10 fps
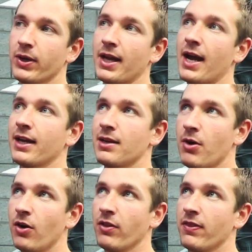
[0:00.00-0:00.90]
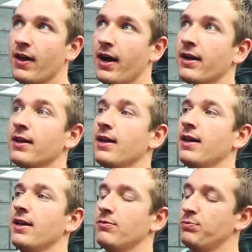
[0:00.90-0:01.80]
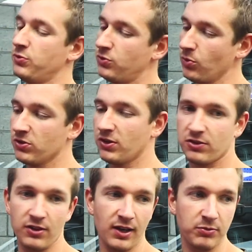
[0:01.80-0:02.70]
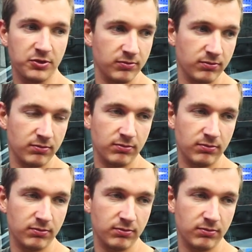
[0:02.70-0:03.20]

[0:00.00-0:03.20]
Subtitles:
We can't get any more than that. As soon as it slips,